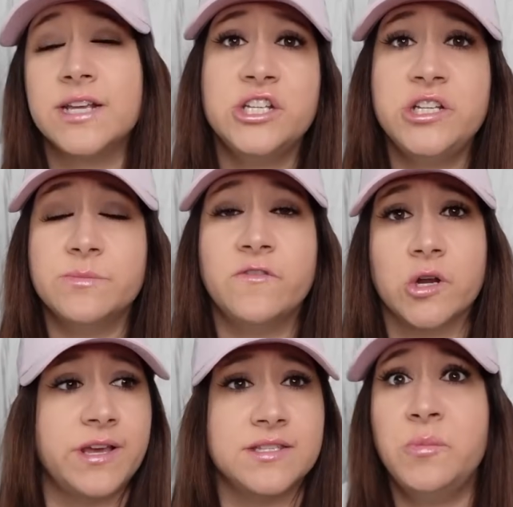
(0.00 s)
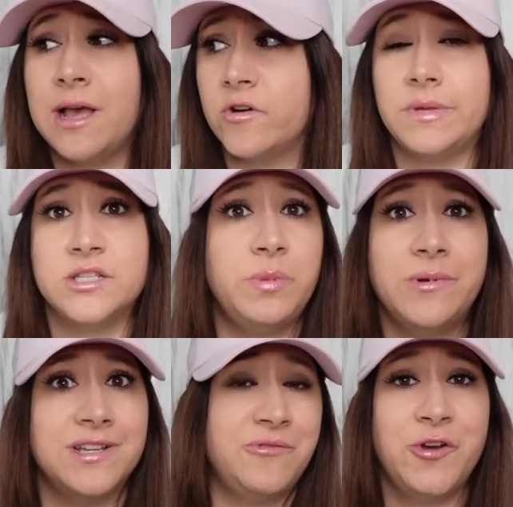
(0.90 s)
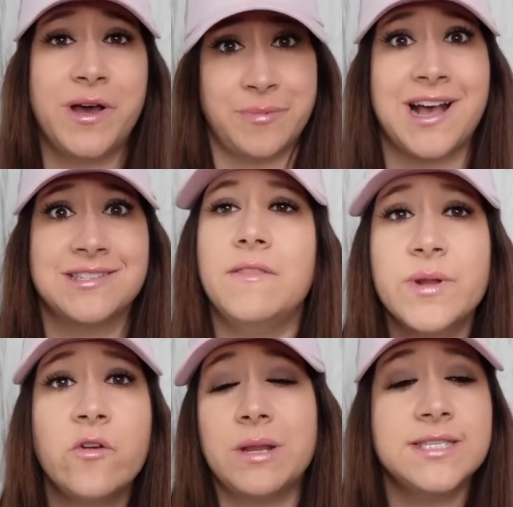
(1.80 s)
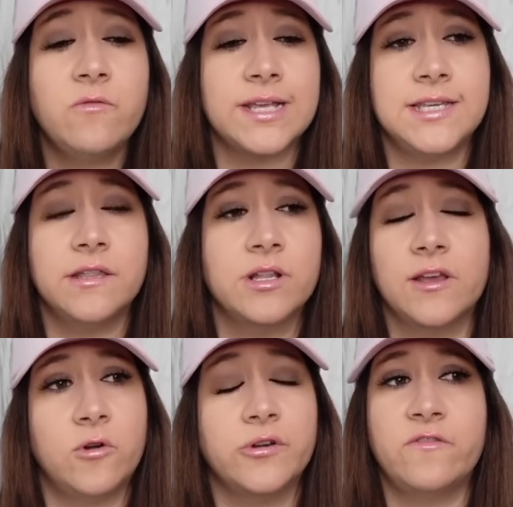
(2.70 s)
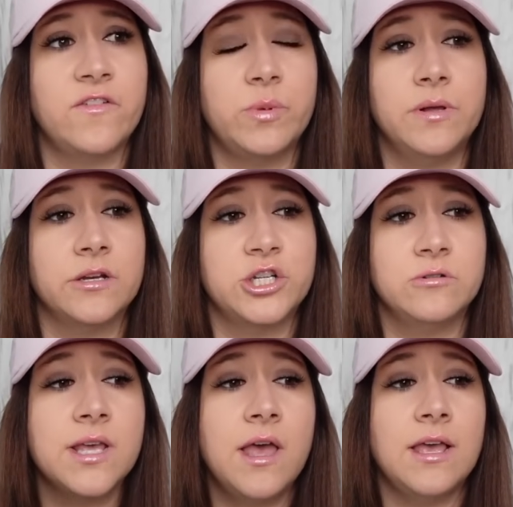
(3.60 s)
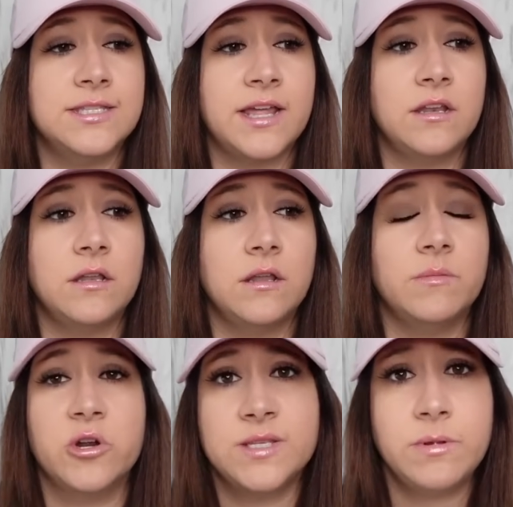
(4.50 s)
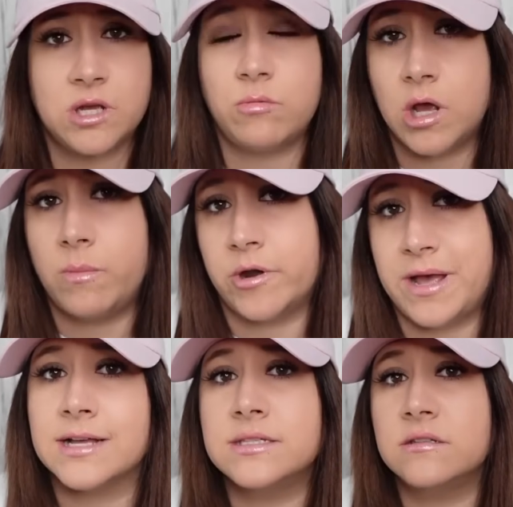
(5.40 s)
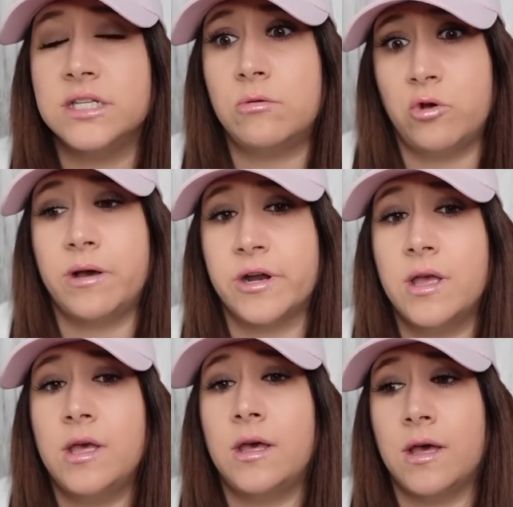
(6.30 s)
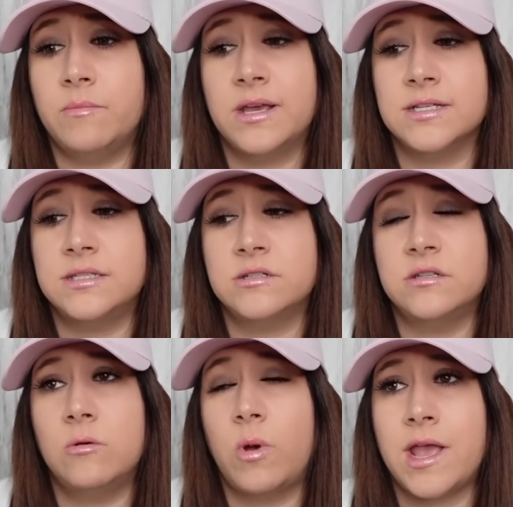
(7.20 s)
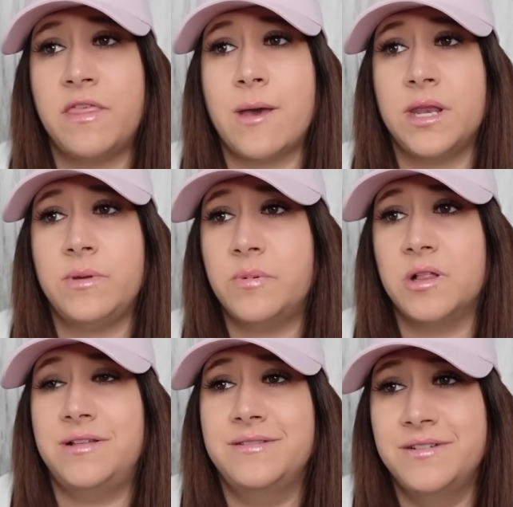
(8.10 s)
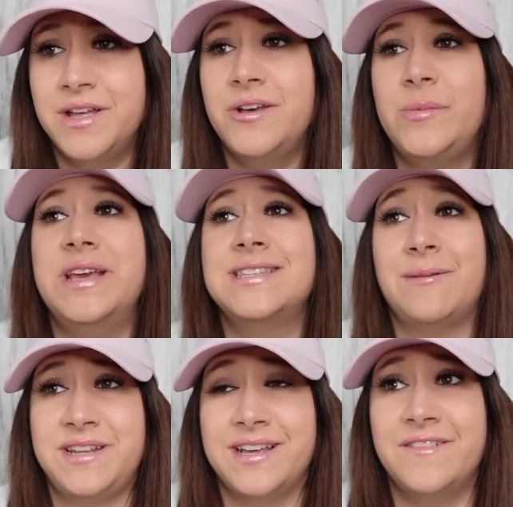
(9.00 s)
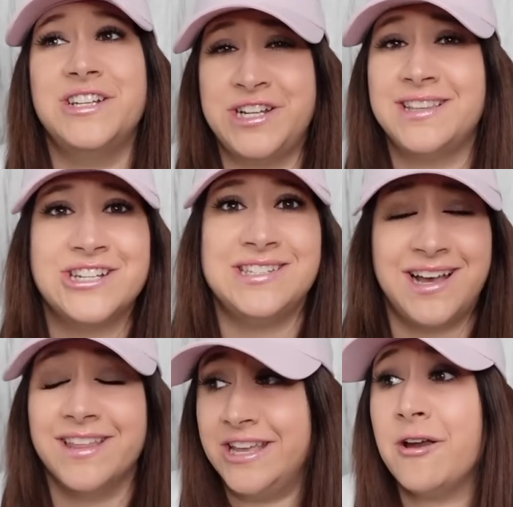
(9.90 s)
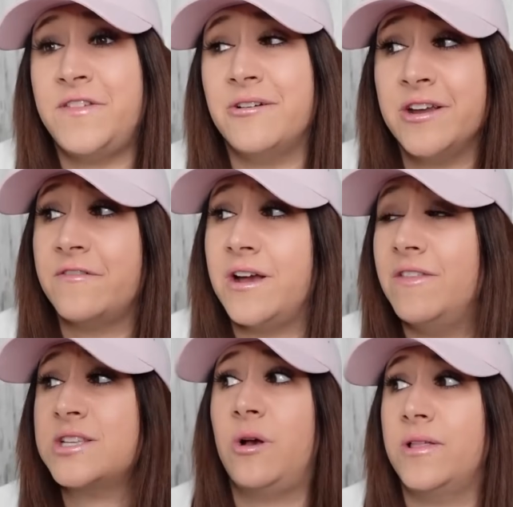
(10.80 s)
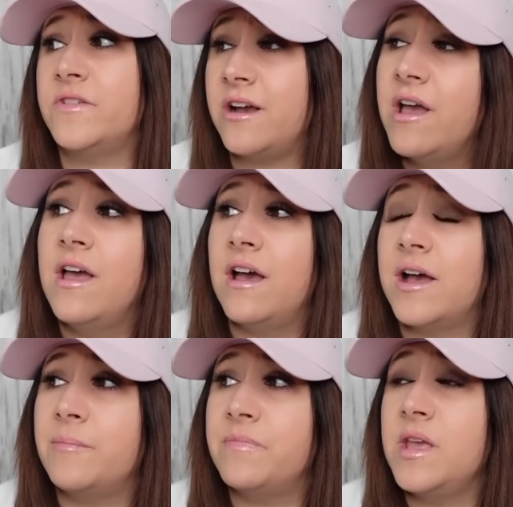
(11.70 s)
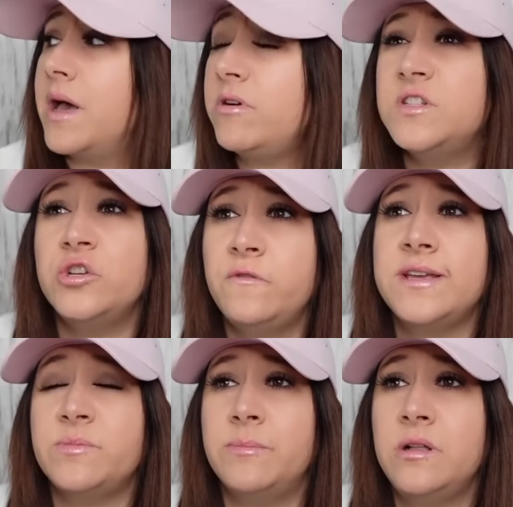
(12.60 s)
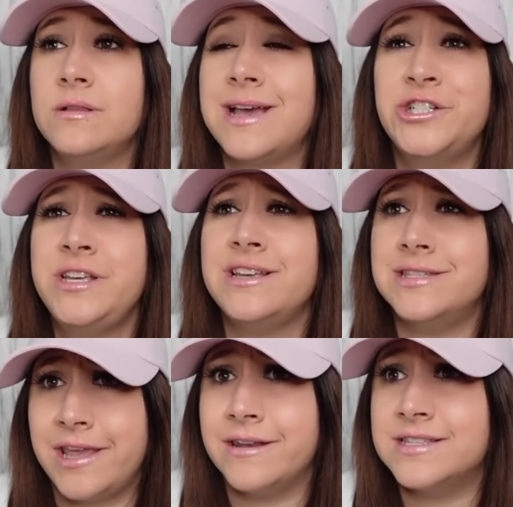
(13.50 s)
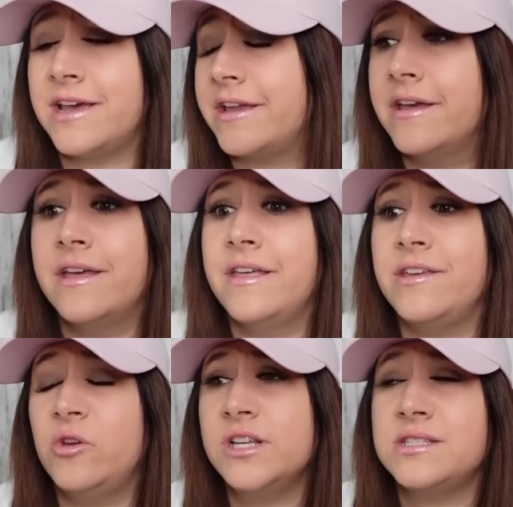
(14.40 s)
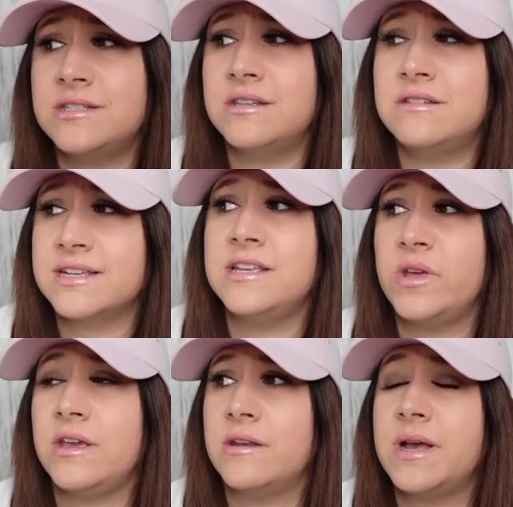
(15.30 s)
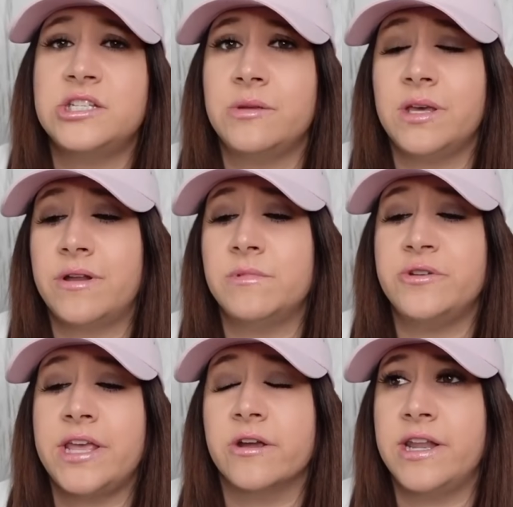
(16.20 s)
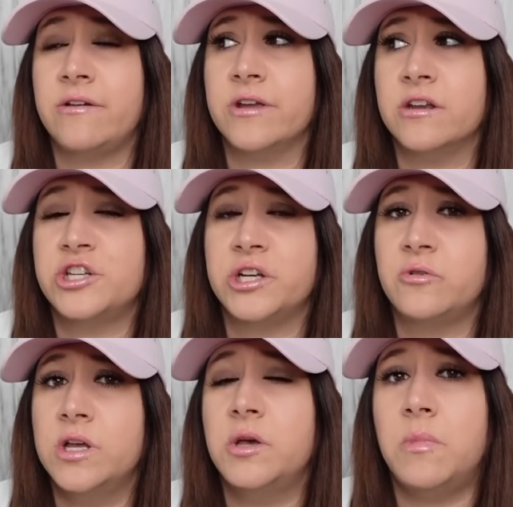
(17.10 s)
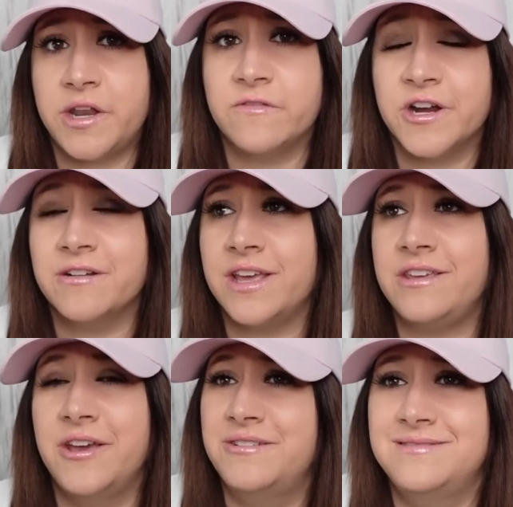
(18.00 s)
actually a genius move for her because new platform means new people that don't know about your past. And that's what I gotta remind myself when I see literally like 400, 500 people in her shows is that the majority of these people don't know about her past. They don't know about her because there's no way that many people would be accepting of the shit that she's done. Like there are a few. And this could be a whole other video. The amount of two-faced people is actually insane. It's like, you were just texting me and messaging me about how much you hate her and now you're in her show modding for her. Like, you.